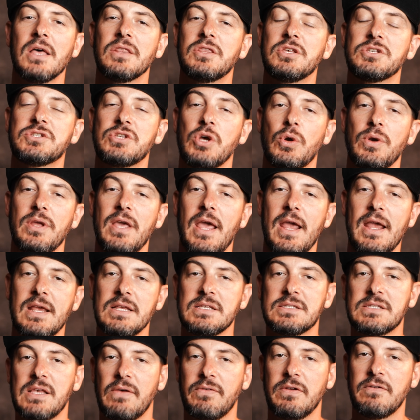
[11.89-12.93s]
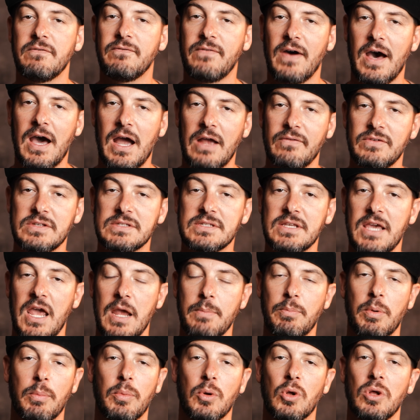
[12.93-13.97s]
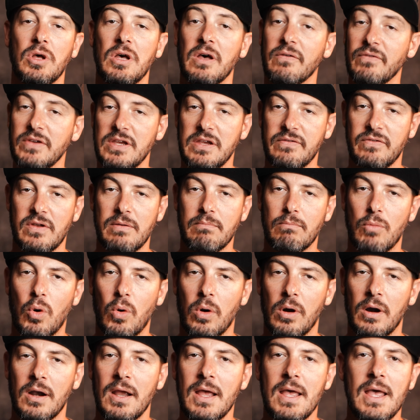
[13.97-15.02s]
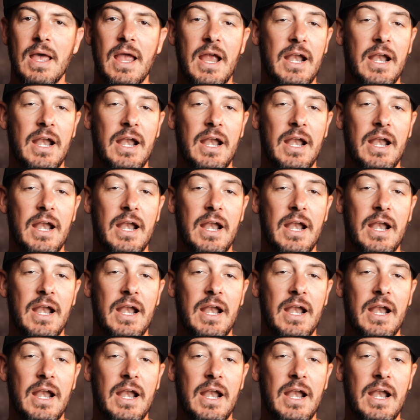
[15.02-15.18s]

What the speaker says: the Sony A7V is capable of even more.